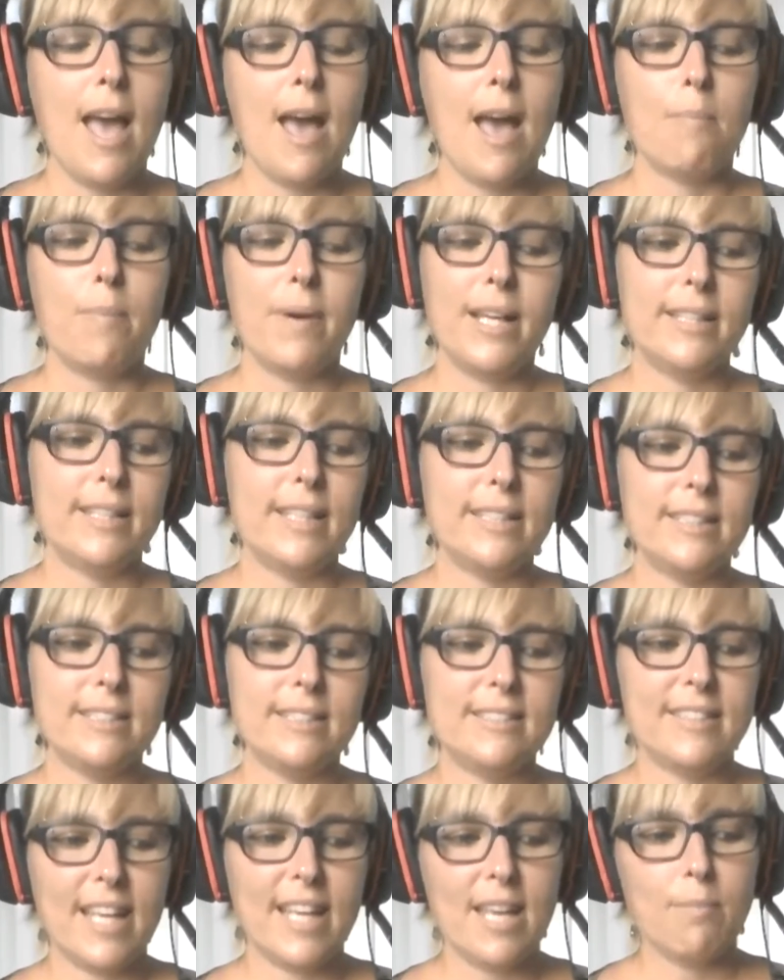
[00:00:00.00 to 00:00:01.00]
But at the
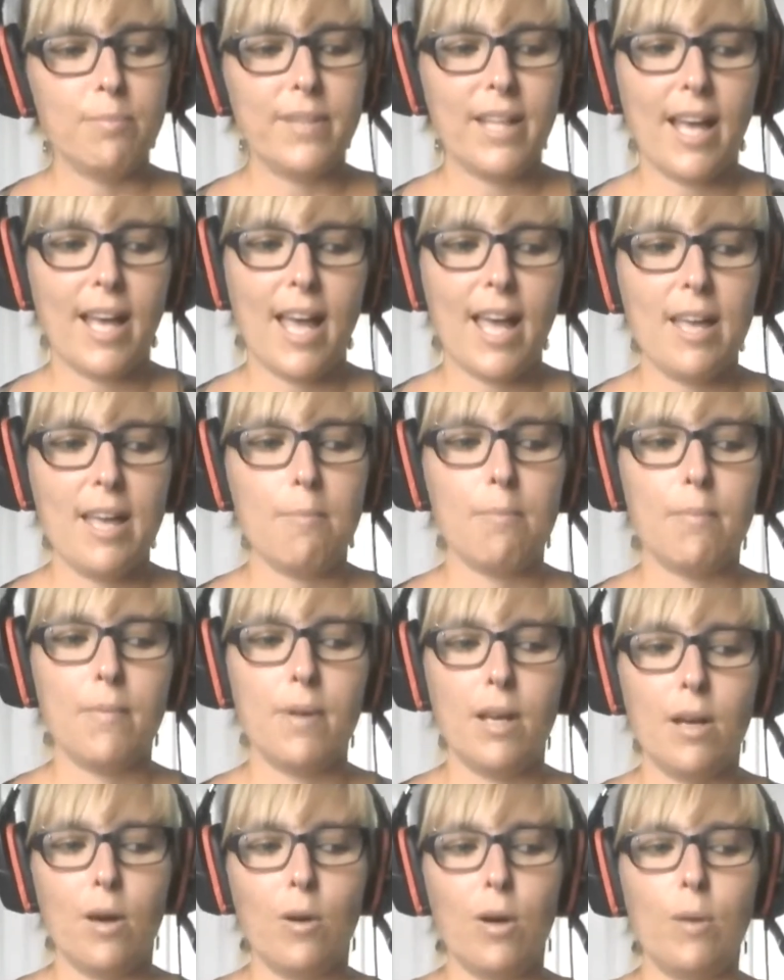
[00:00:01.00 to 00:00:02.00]
same
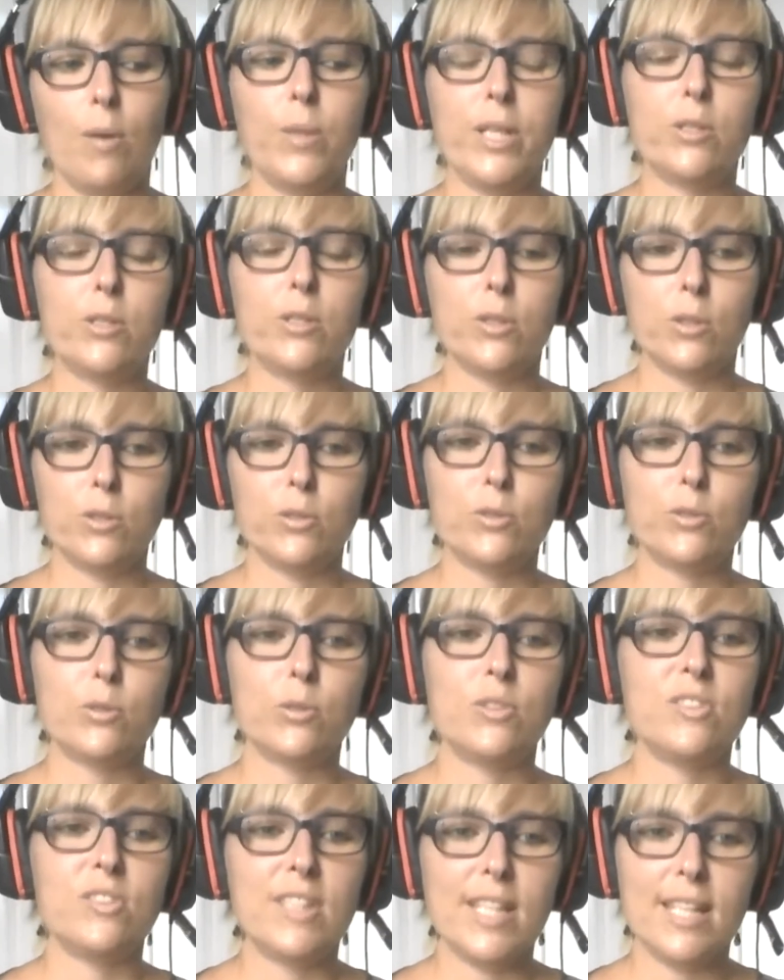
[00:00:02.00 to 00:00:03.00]
time, we could also
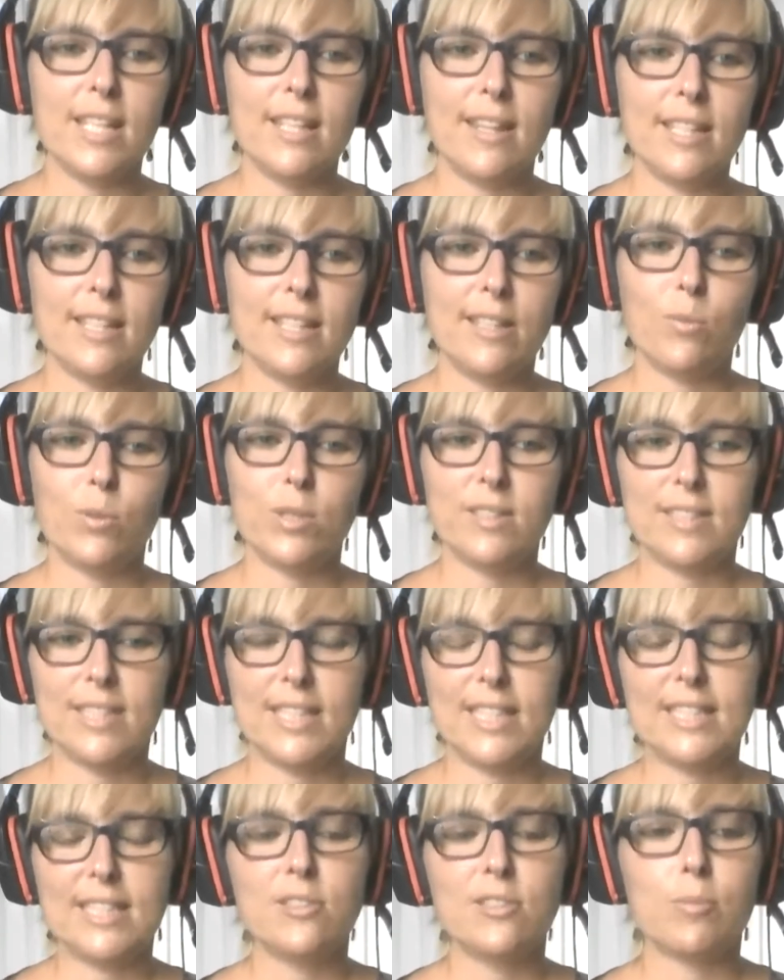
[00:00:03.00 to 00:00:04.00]
see that there was
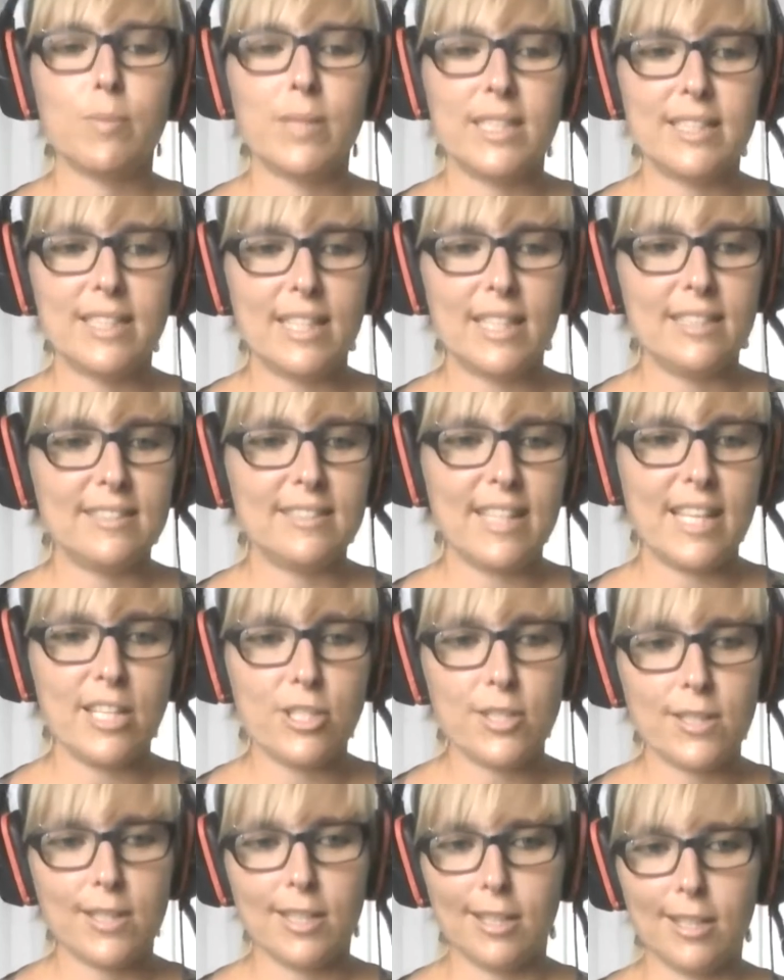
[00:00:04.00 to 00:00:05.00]
an
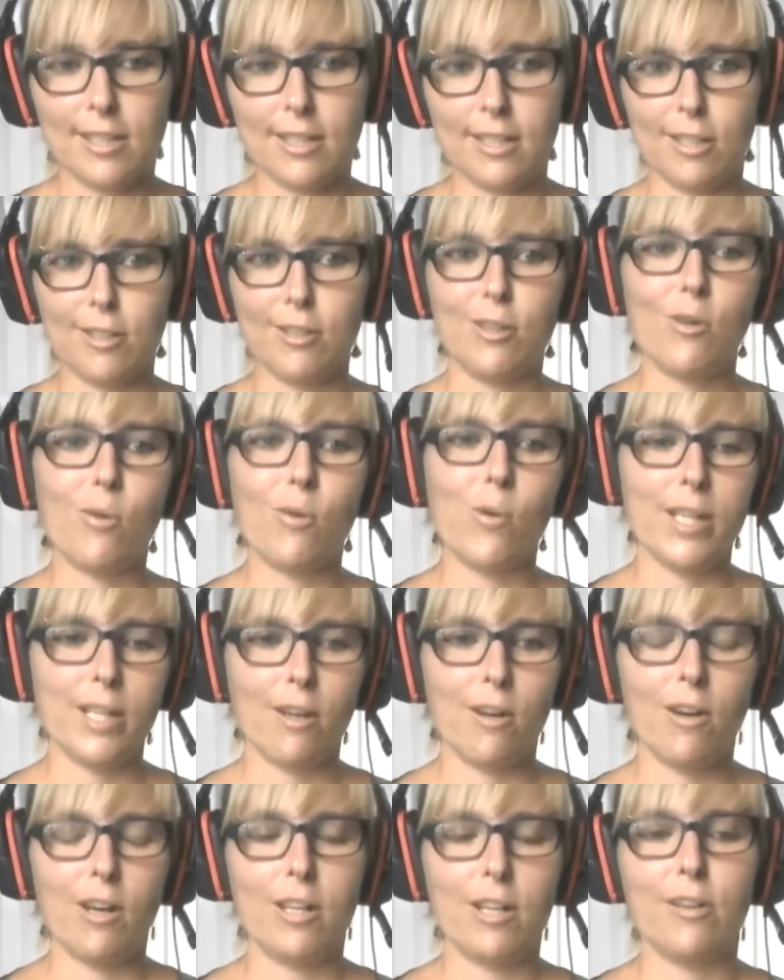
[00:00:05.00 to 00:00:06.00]
instrumentalization
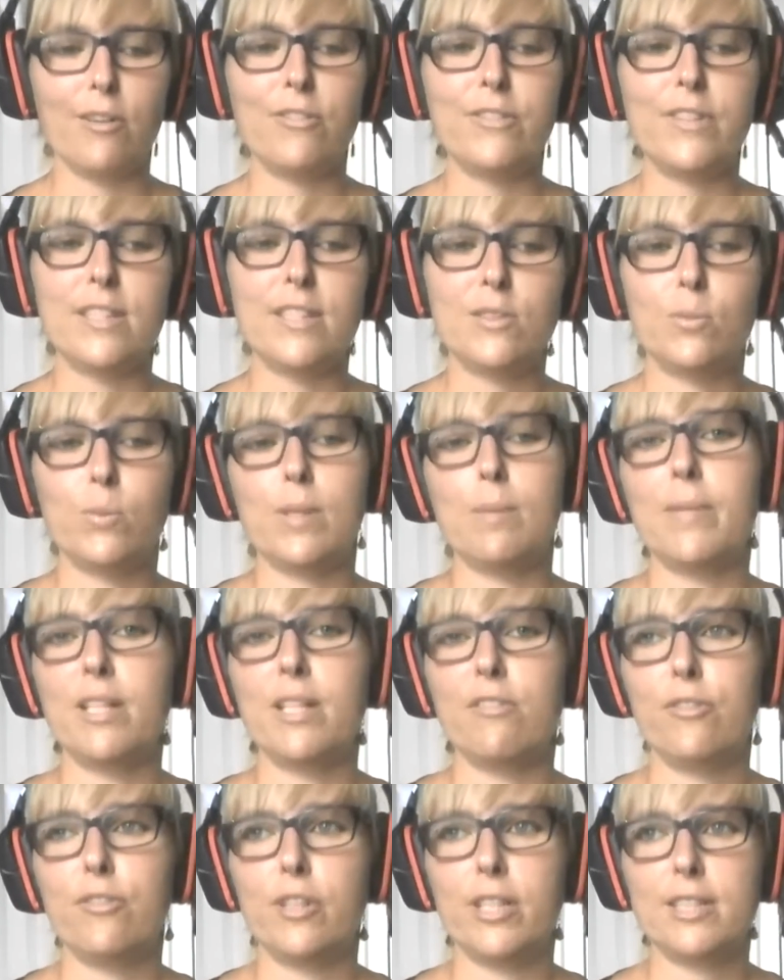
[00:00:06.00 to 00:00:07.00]
going on of these
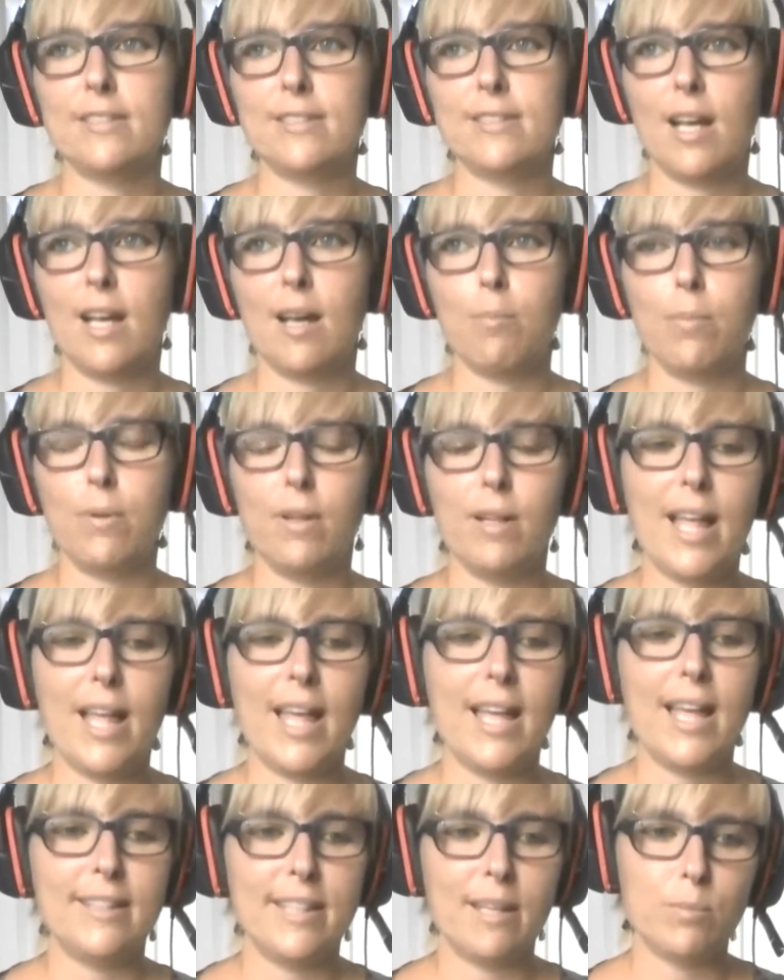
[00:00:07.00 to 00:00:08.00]
women, for example,
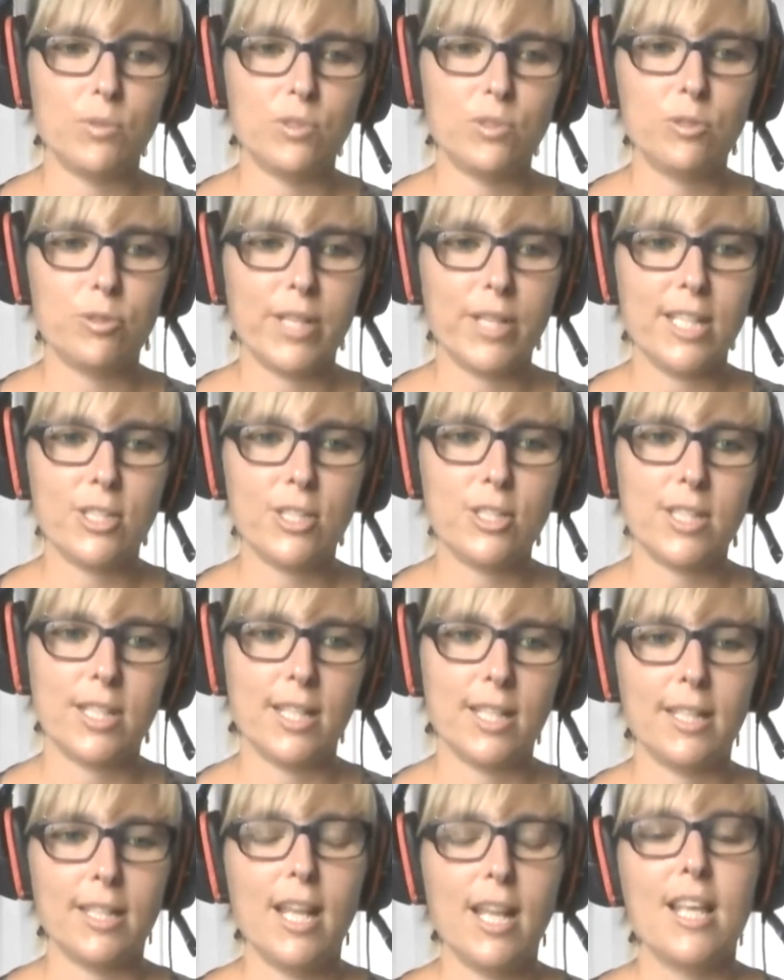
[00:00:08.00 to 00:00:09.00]
at
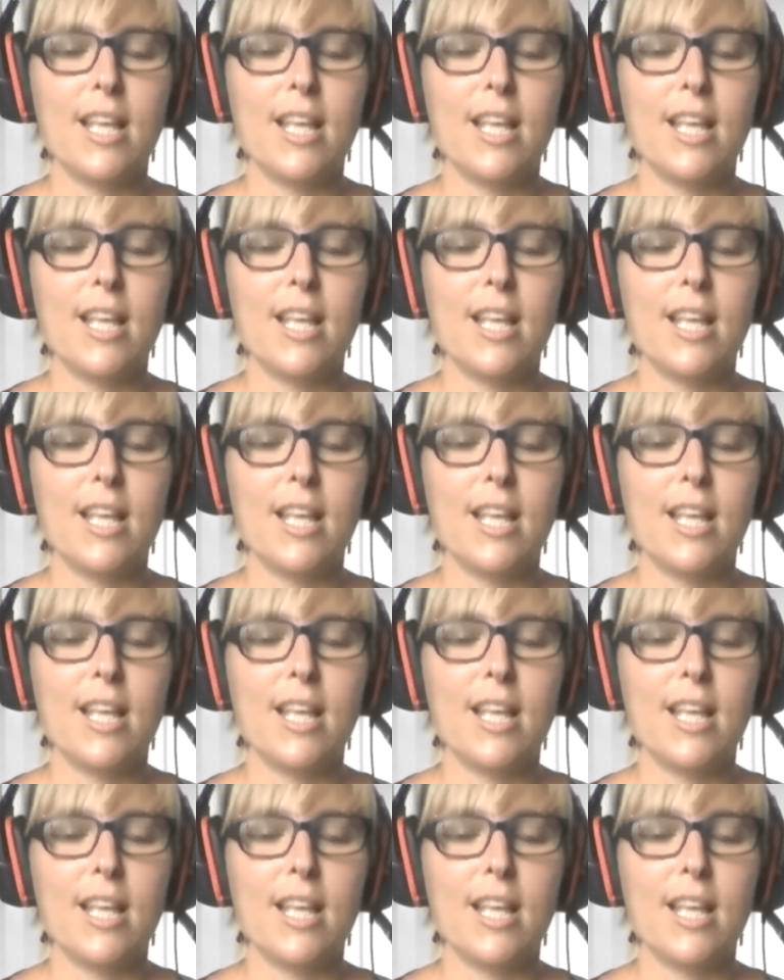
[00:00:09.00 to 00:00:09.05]
demonstrations